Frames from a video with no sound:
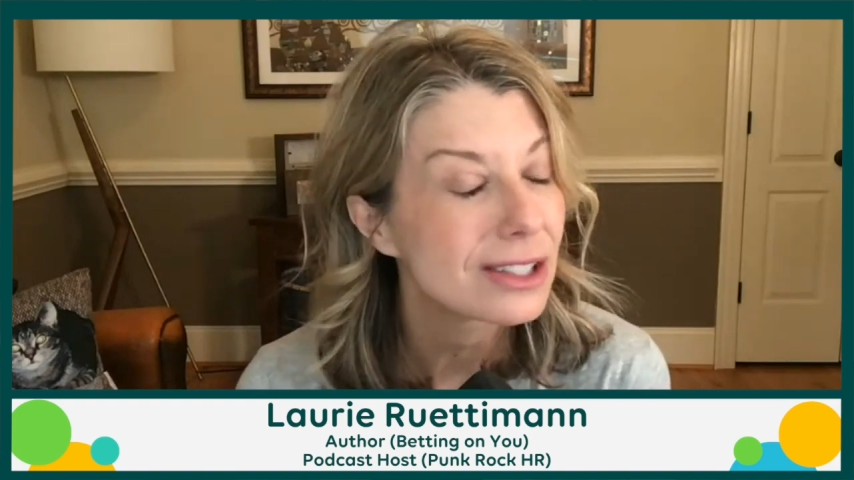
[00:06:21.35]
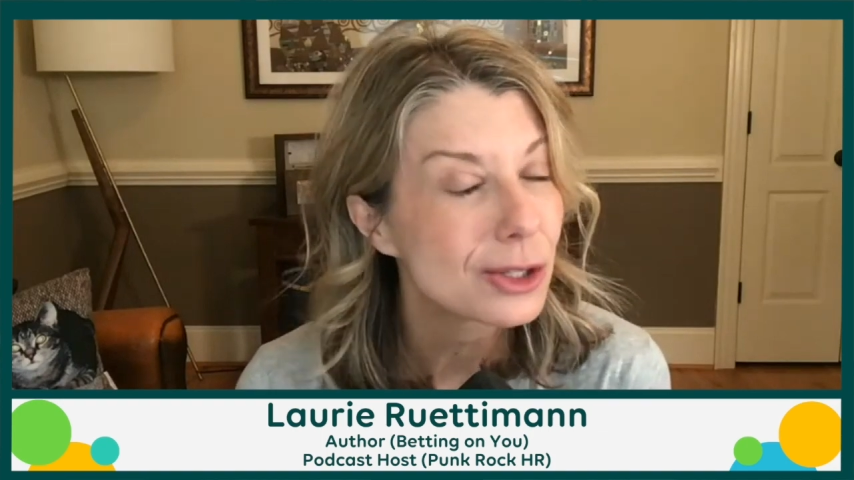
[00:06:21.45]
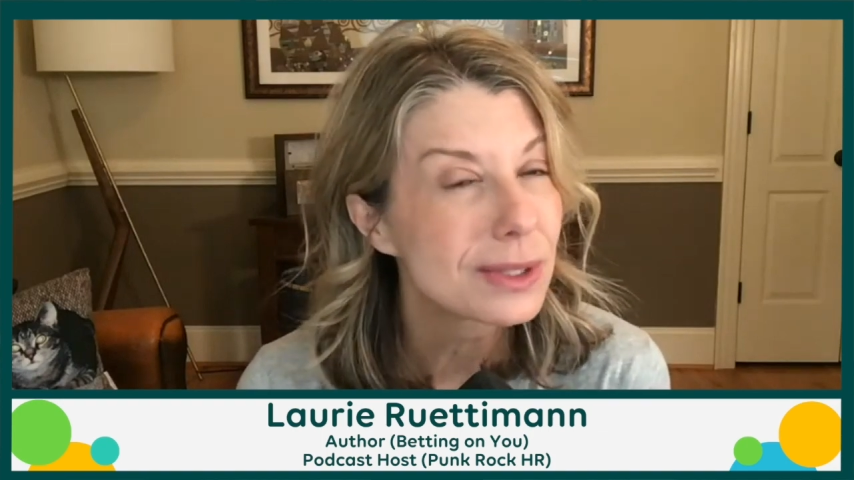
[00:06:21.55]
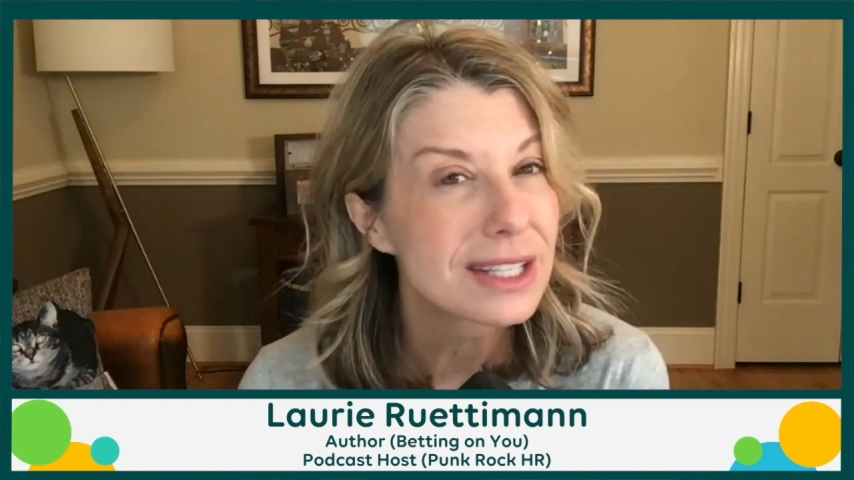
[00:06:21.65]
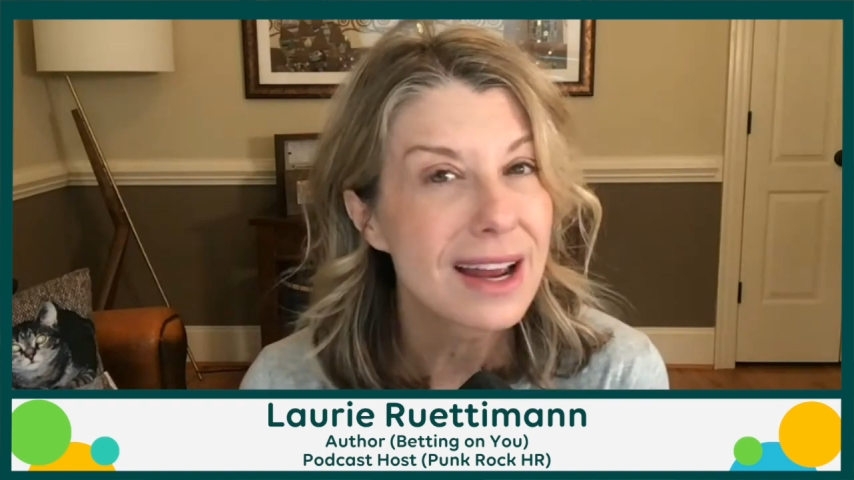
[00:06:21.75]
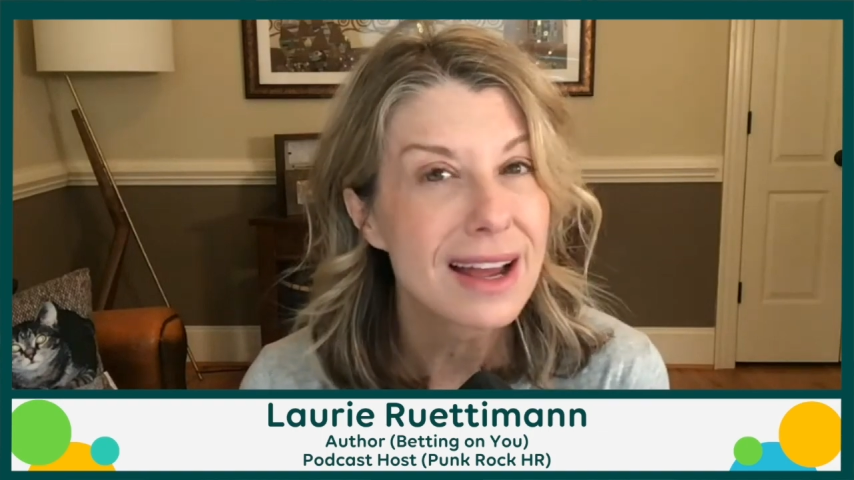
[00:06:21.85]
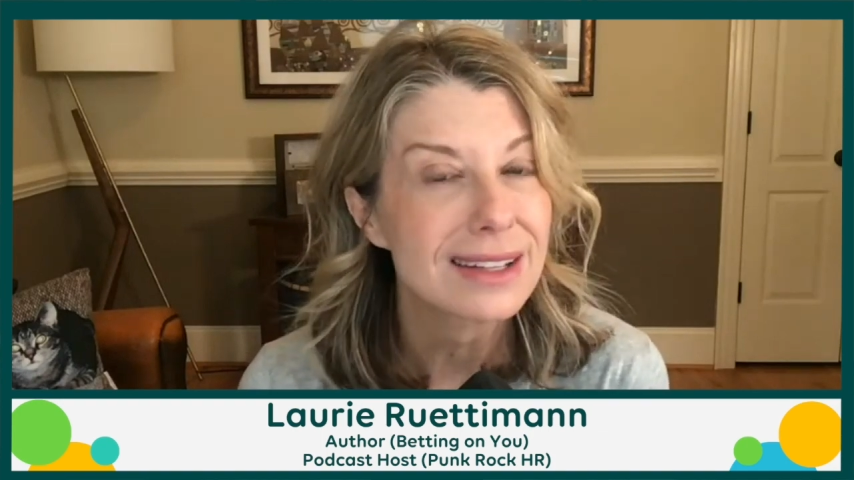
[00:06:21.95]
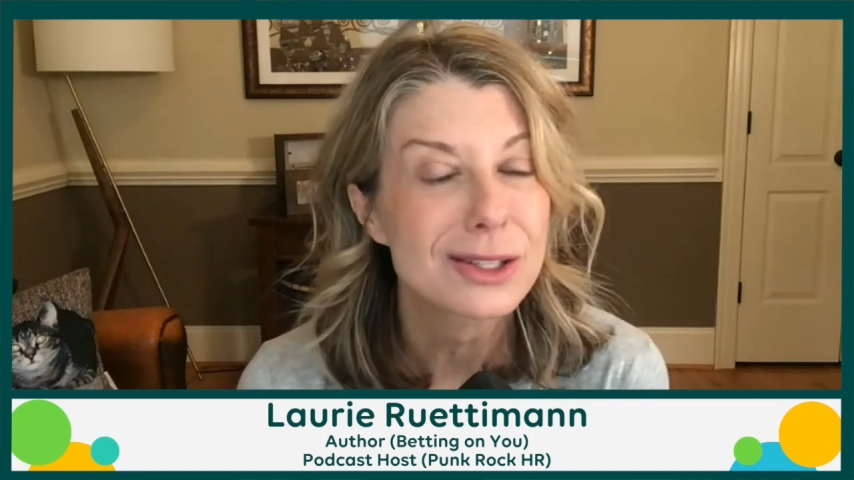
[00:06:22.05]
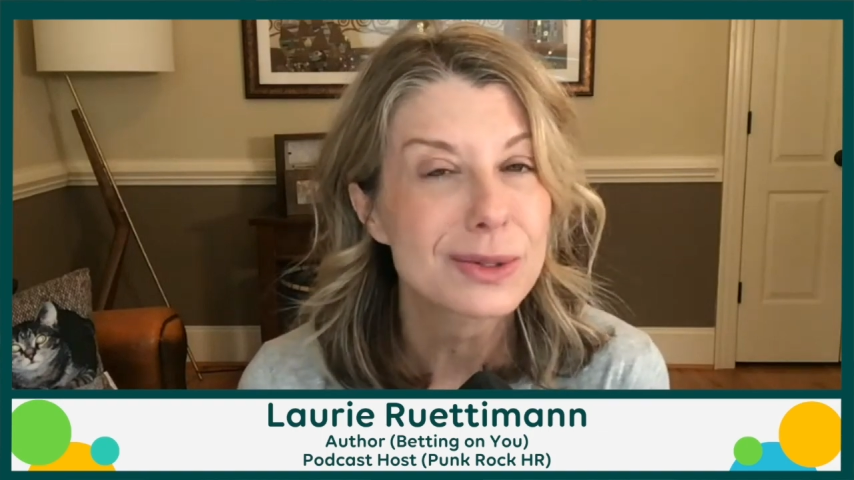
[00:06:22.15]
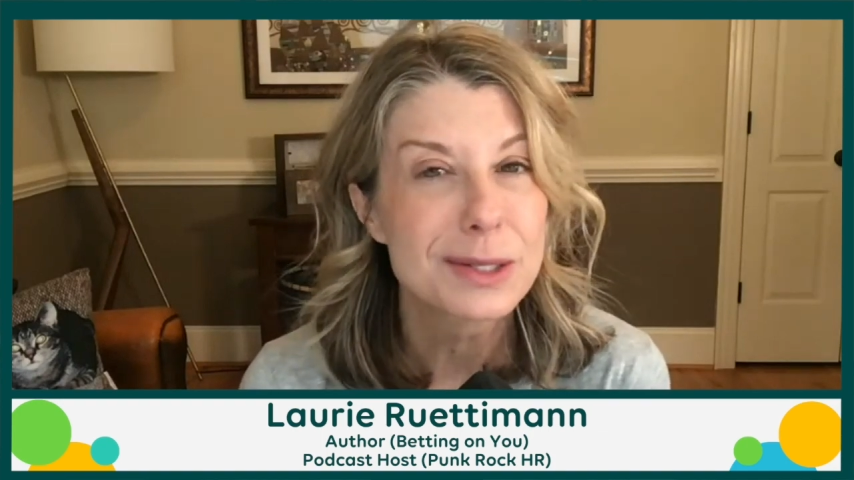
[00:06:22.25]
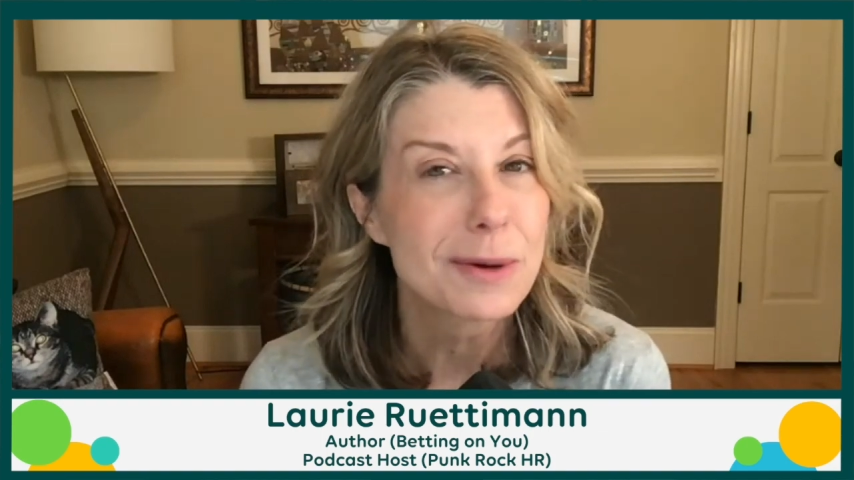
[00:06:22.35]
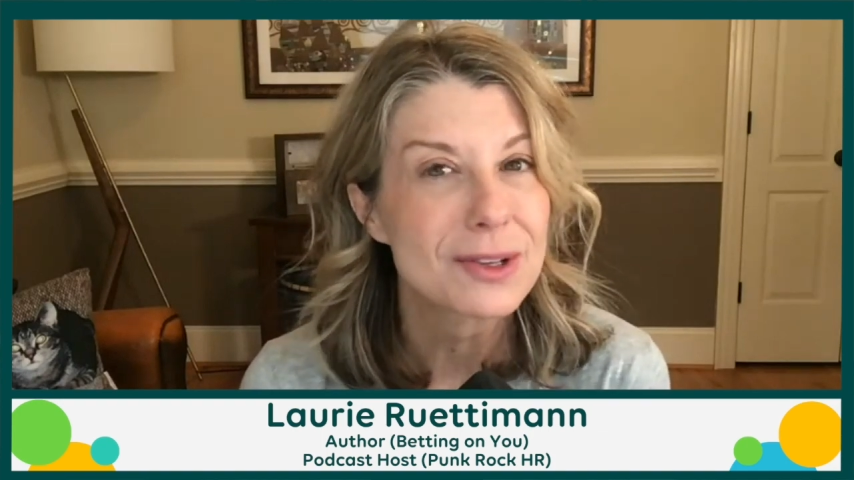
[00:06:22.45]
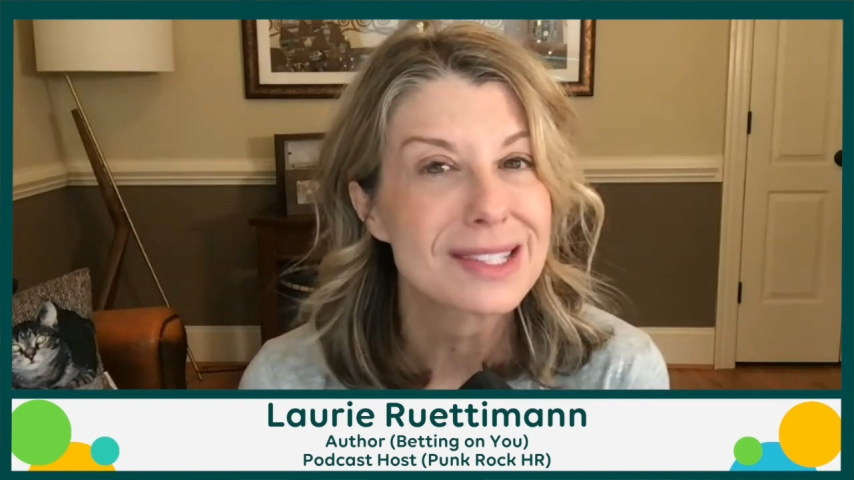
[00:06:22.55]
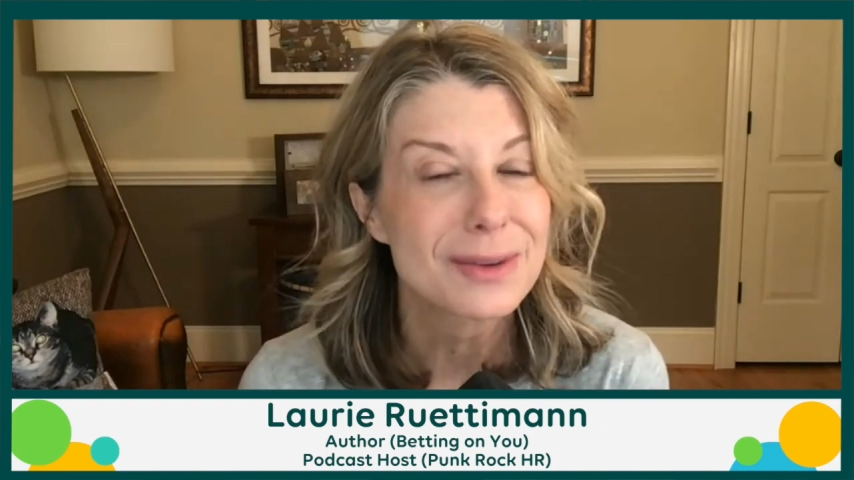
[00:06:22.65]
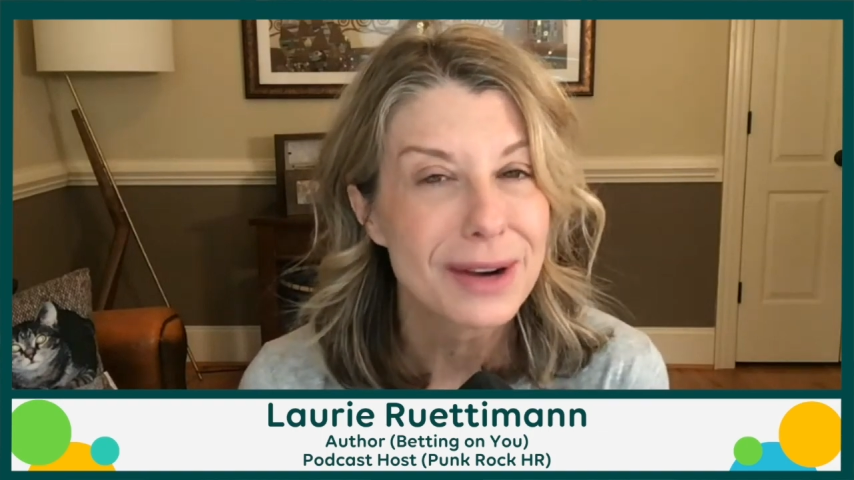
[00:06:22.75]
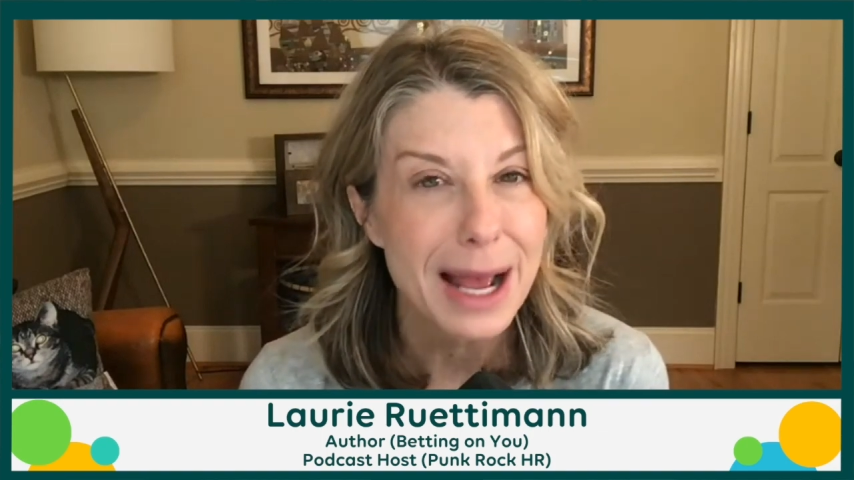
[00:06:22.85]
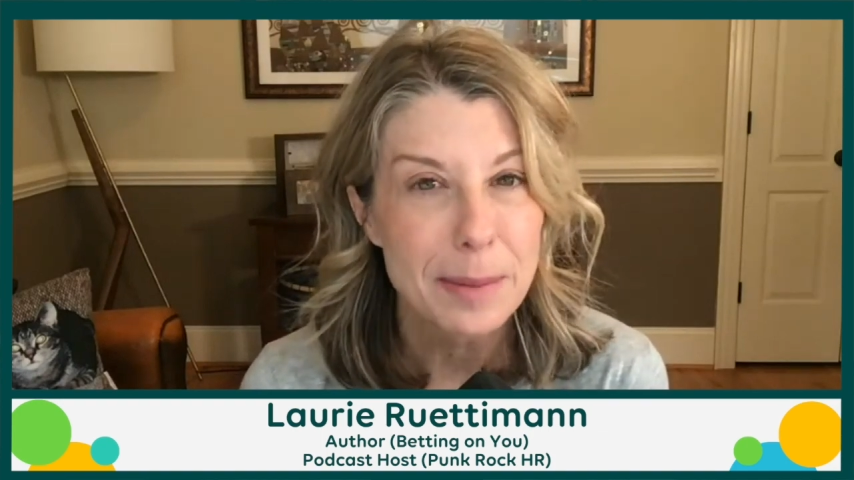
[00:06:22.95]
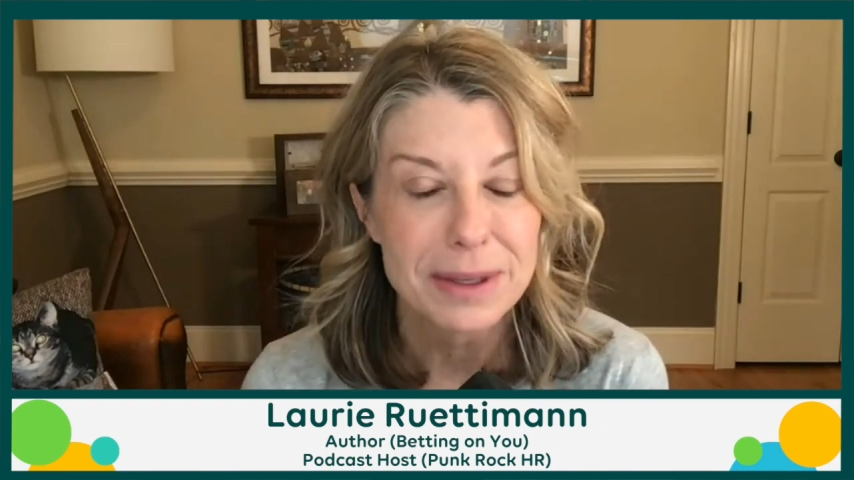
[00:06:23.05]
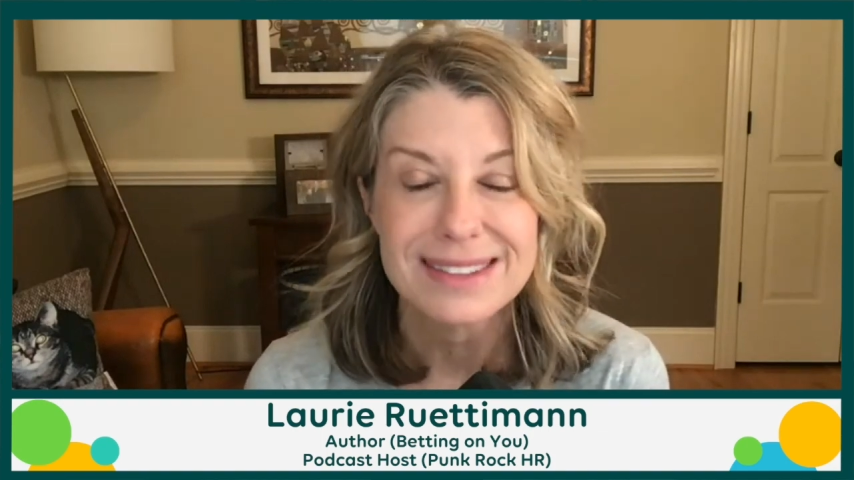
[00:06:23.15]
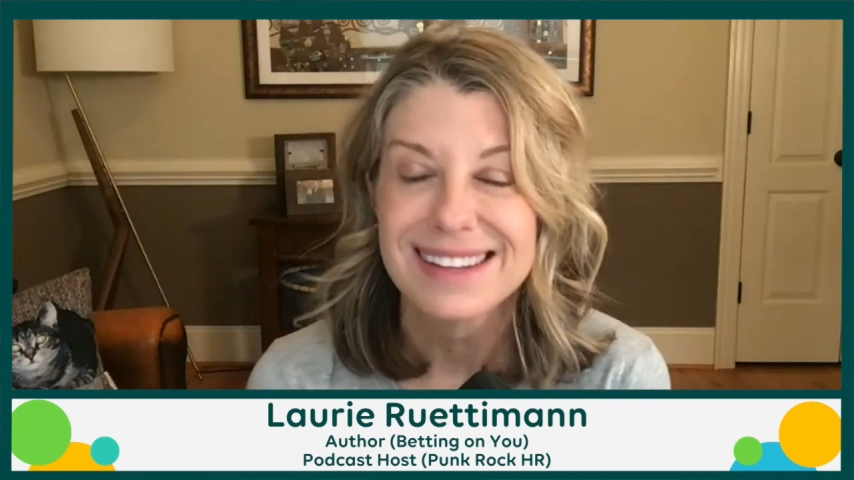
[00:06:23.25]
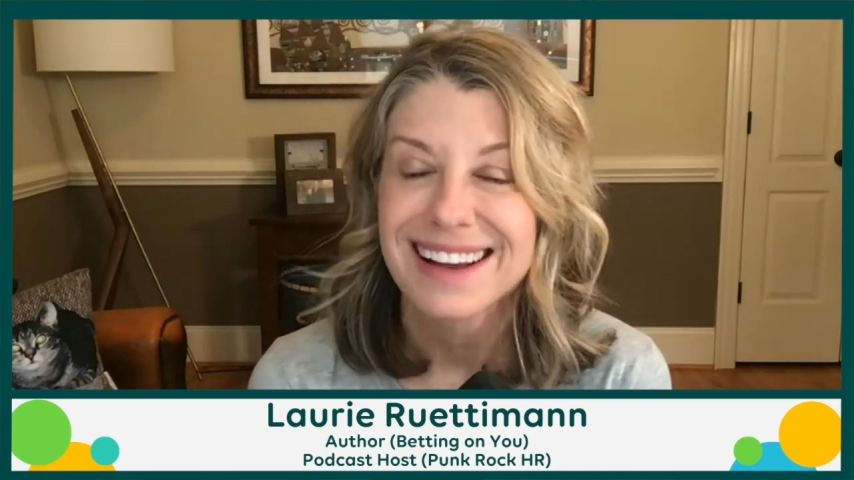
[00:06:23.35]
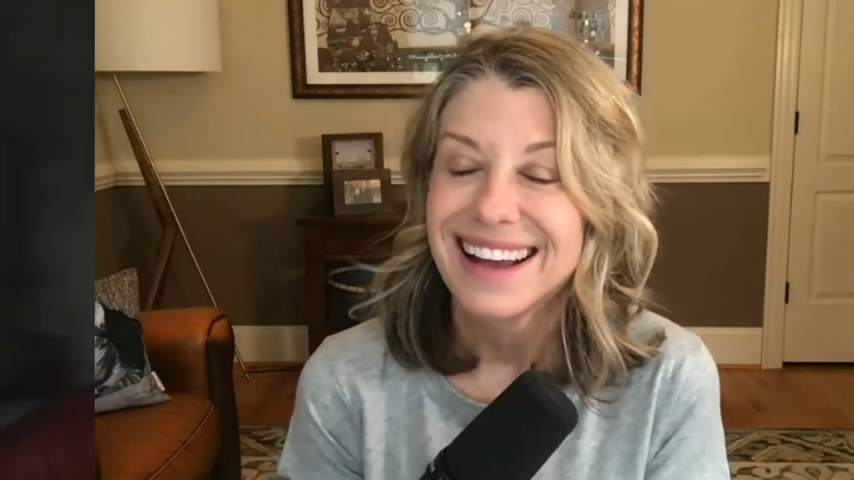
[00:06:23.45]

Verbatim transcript: Do it today, do it tomorrow, see what happens.